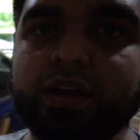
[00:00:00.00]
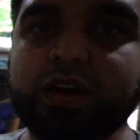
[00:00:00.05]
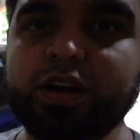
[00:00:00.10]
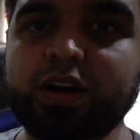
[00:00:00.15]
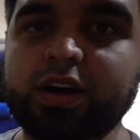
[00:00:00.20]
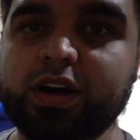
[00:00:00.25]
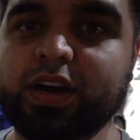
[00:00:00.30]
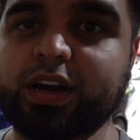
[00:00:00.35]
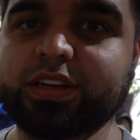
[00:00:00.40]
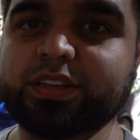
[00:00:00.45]

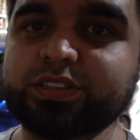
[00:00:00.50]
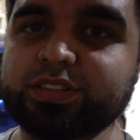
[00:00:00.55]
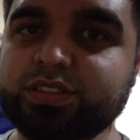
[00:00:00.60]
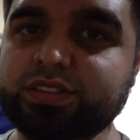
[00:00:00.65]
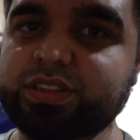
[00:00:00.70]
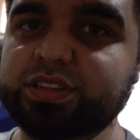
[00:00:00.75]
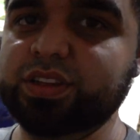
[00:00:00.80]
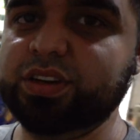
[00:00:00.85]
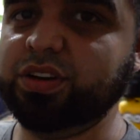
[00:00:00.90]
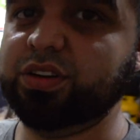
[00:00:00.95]
All right,
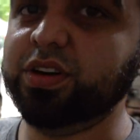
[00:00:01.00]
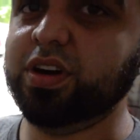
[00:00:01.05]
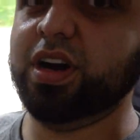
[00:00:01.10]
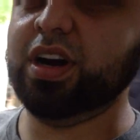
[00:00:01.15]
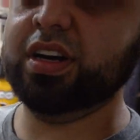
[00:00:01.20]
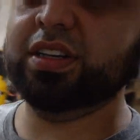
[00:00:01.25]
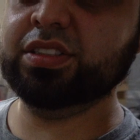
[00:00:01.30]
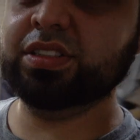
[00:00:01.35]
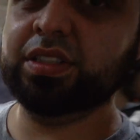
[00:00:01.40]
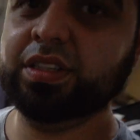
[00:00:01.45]
she's in the
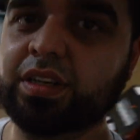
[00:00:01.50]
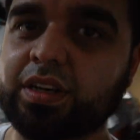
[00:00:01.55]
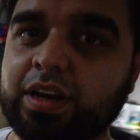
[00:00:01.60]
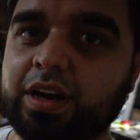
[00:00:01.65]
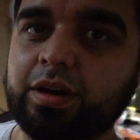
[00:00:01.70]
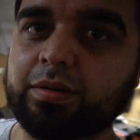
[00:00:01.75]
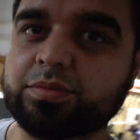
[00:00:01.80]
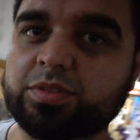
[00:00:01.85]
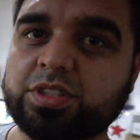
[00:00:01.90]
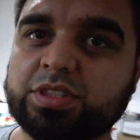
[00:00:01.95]
garage.
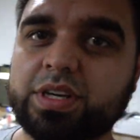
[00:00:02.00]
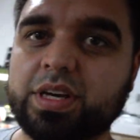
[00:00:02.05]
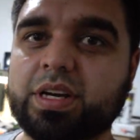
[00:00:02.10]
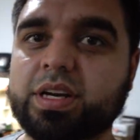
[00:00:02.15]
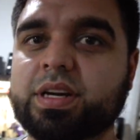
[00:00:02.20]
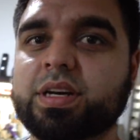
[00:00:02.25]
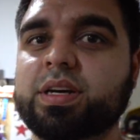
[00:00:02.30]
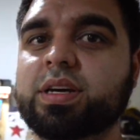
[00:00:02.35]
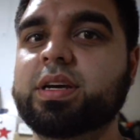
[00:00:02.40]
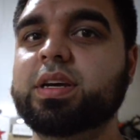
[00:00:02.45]
Now I'm just
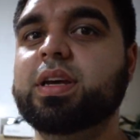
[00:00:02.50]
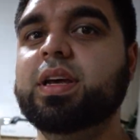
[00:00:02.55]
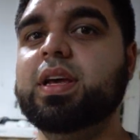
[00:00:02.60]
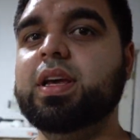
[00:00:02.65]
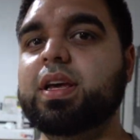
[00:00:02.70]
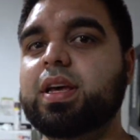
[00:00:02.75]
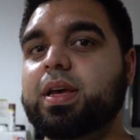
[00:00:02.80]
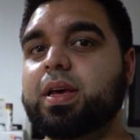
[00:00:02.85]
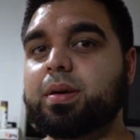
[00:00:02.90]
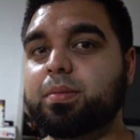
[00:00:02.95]
gonna
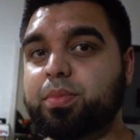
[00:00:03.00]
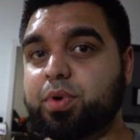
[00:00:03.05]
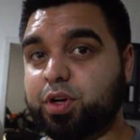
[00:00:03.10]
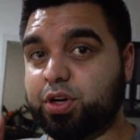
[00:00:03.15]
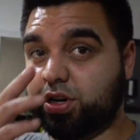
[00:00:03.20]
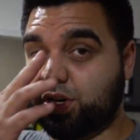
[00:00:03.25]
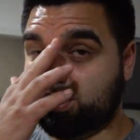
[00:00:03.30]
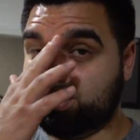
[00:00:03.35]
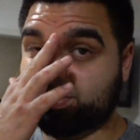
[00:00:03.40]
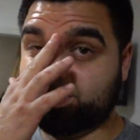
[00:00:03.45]
put her
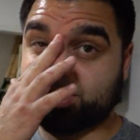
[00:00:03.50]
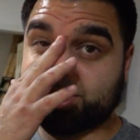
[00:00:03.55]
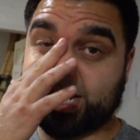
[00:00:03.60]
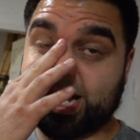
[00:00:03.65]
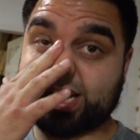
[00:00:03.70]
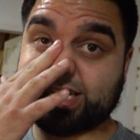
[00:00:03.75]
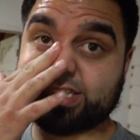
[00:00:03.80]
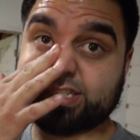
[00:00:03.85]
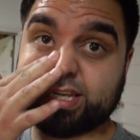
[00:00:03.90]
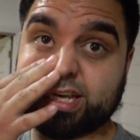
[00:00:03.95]
on some
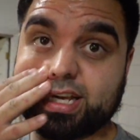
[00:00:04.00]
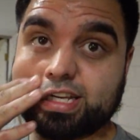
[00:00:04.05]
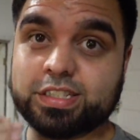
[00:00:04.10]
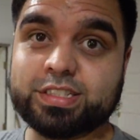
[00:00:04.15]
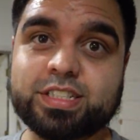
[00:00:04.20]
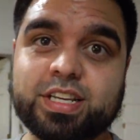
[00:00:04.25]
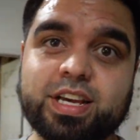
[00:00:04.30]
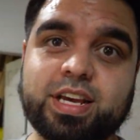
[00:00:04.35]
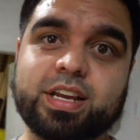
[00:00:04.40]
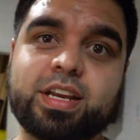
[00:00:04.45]
jack stands
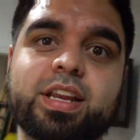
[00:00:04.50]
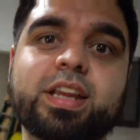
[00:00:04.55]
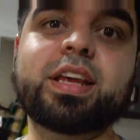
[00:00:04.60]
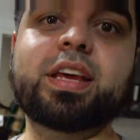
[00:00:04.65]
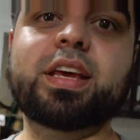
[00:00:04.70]
and